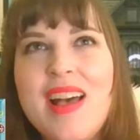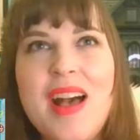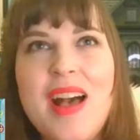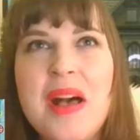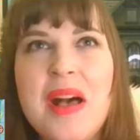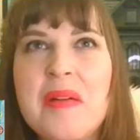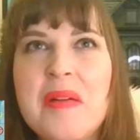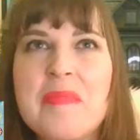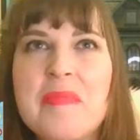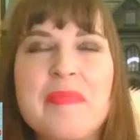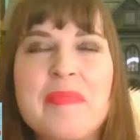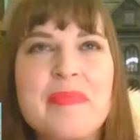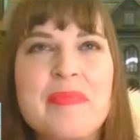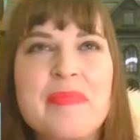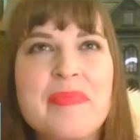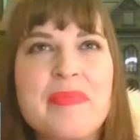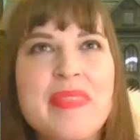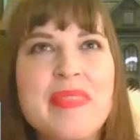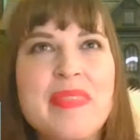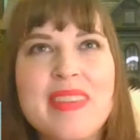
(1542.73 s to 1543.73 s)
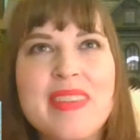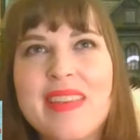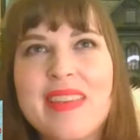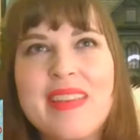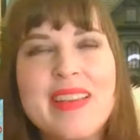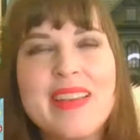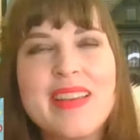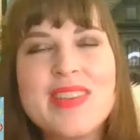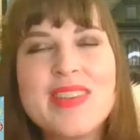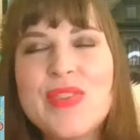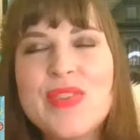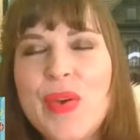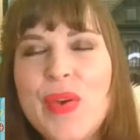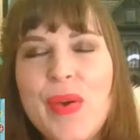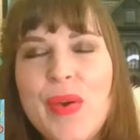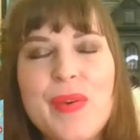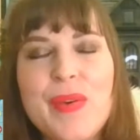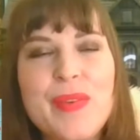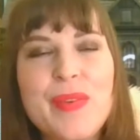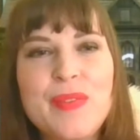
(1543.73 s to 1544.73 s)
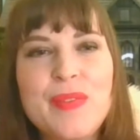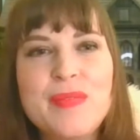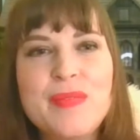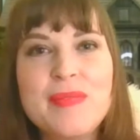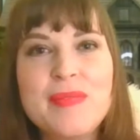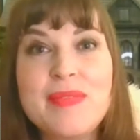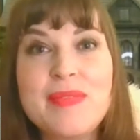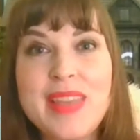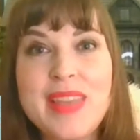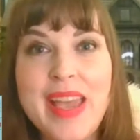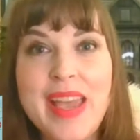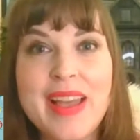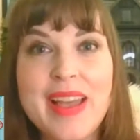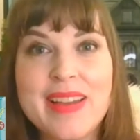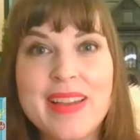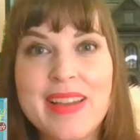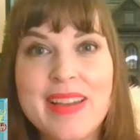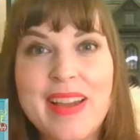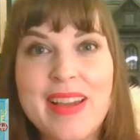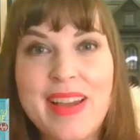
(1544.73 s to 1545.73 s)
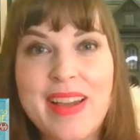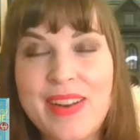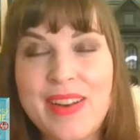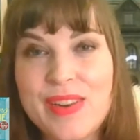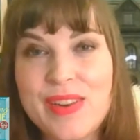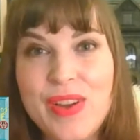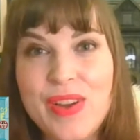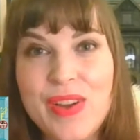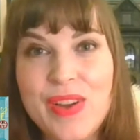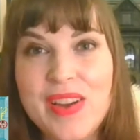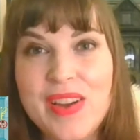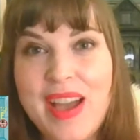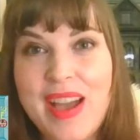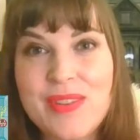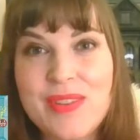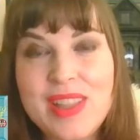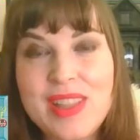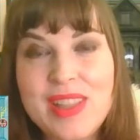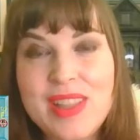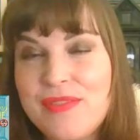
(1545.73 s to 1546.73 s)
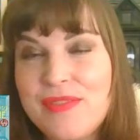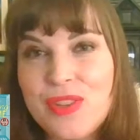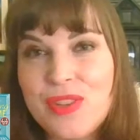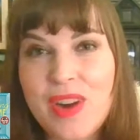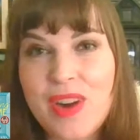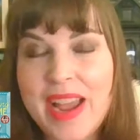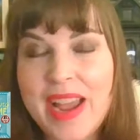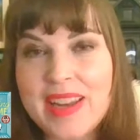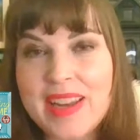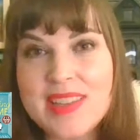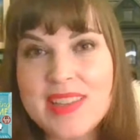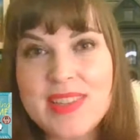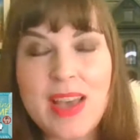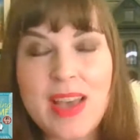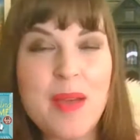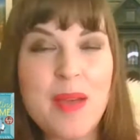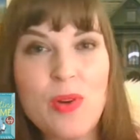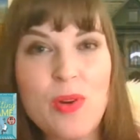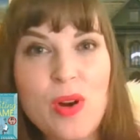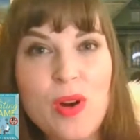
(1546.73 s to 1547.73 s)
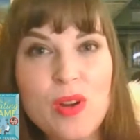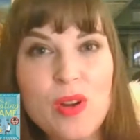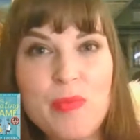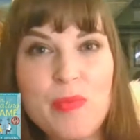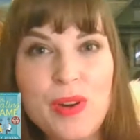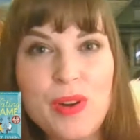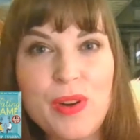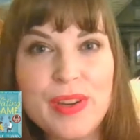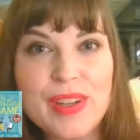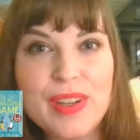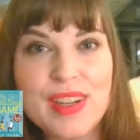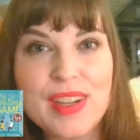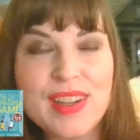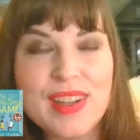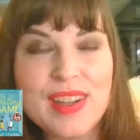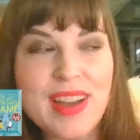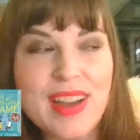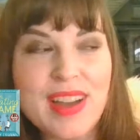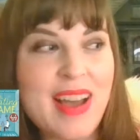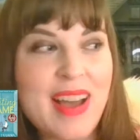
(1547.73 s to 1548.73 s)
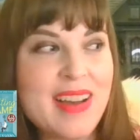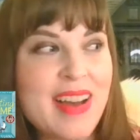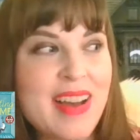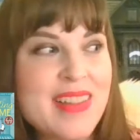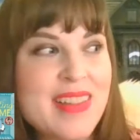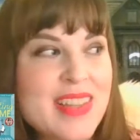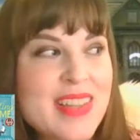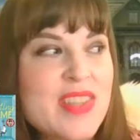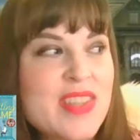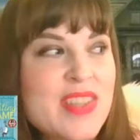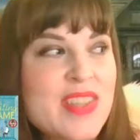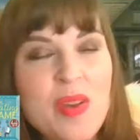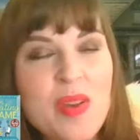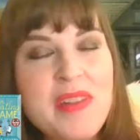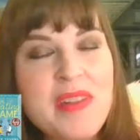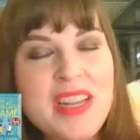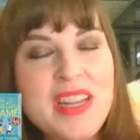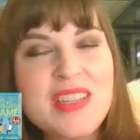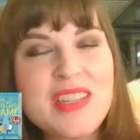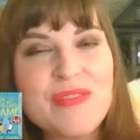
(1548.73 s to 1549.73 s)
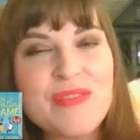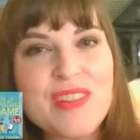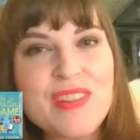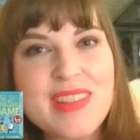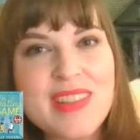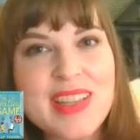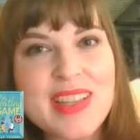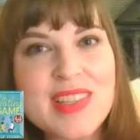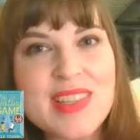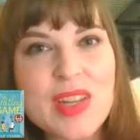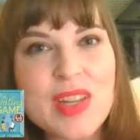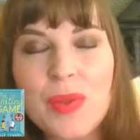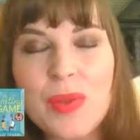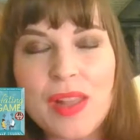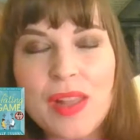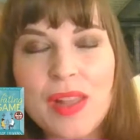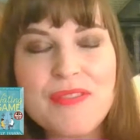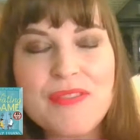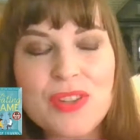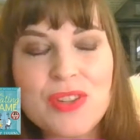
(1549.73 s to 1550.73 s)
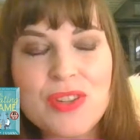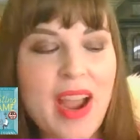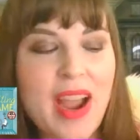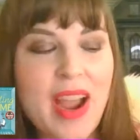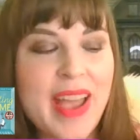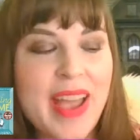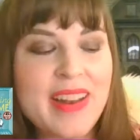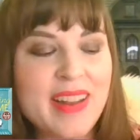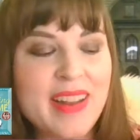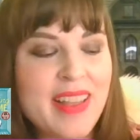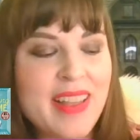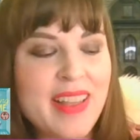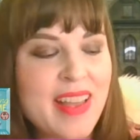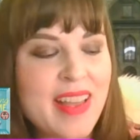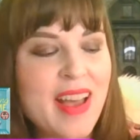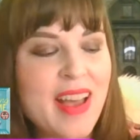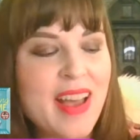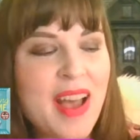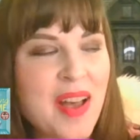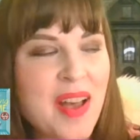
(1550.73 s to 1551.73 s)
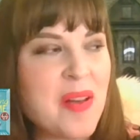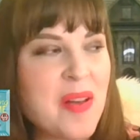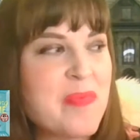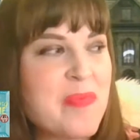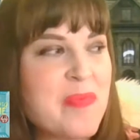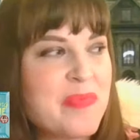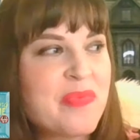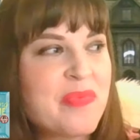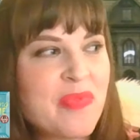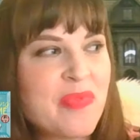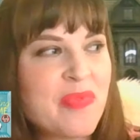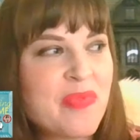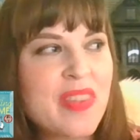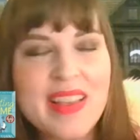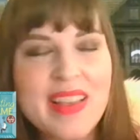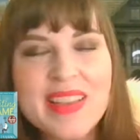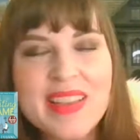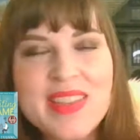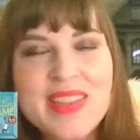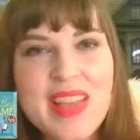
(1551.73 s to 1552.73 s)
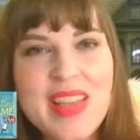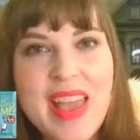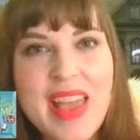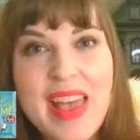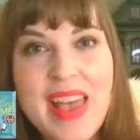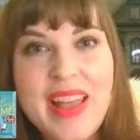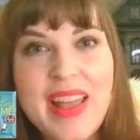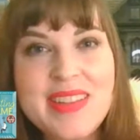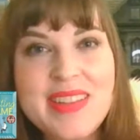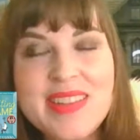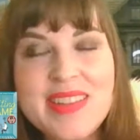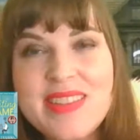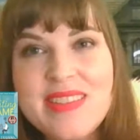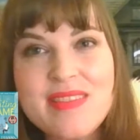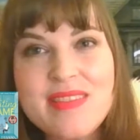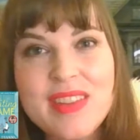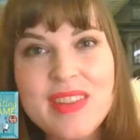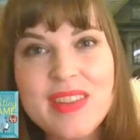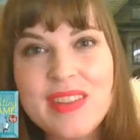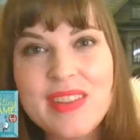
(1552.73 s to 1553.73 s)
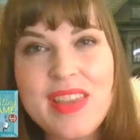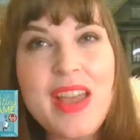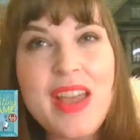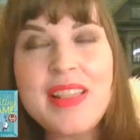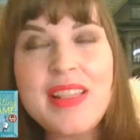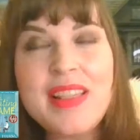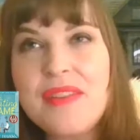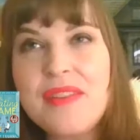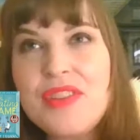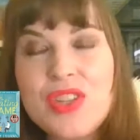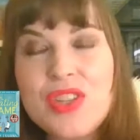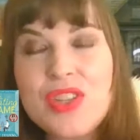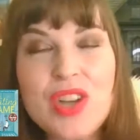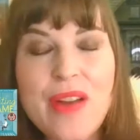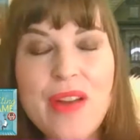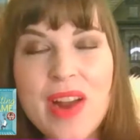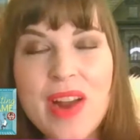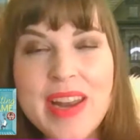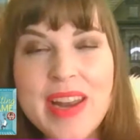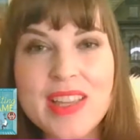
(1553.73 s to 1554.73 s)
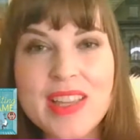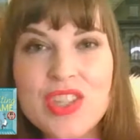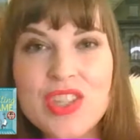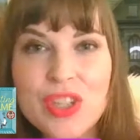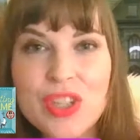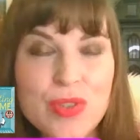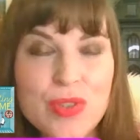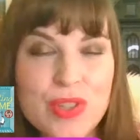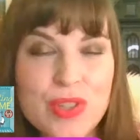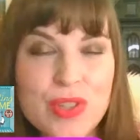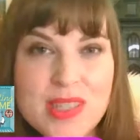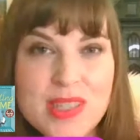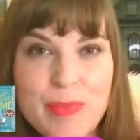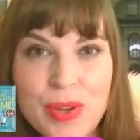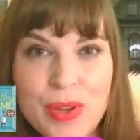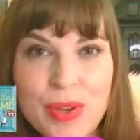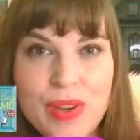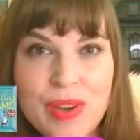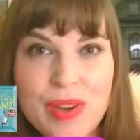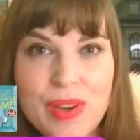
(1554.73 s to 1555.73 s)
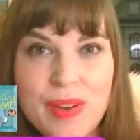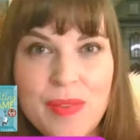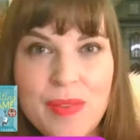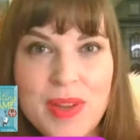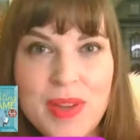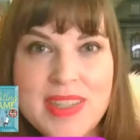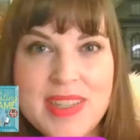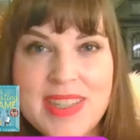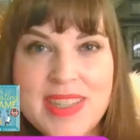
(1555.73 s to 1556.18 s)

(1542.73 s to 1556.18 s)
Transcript: Um, so yeah, I don't know. I would love to write a cyborg book. There's so many different things that I would love to write. Um, and yeah, I'd love to try writing a children's book one day.